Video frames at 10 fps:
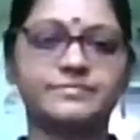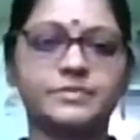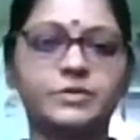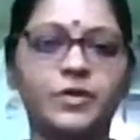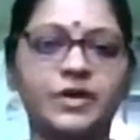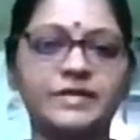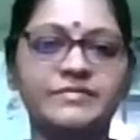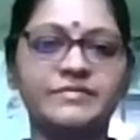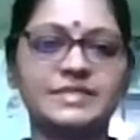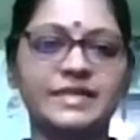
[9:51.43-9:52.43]
Good morning
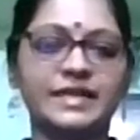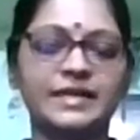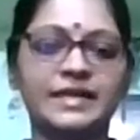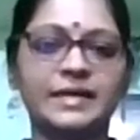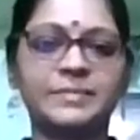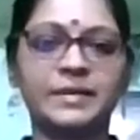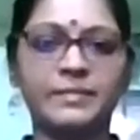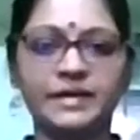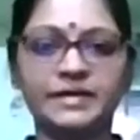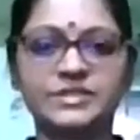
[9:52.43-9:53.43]
once again. I'm
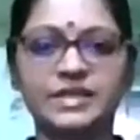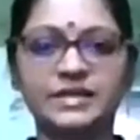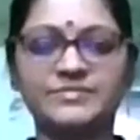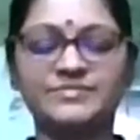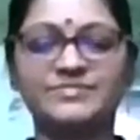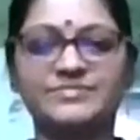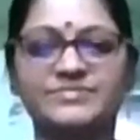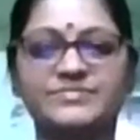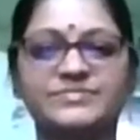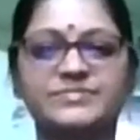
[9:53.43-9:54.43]
Prabha Krishna.
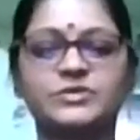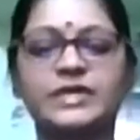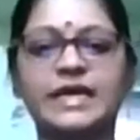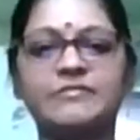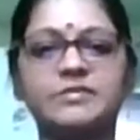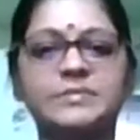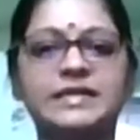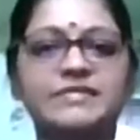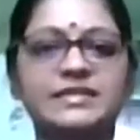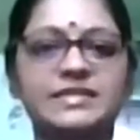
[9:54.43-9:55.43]
Today I will be
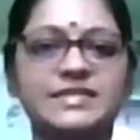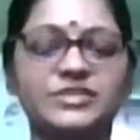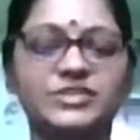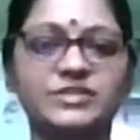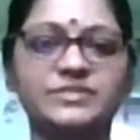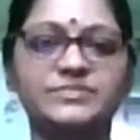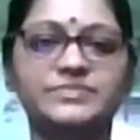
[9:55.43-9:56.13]
giving the session.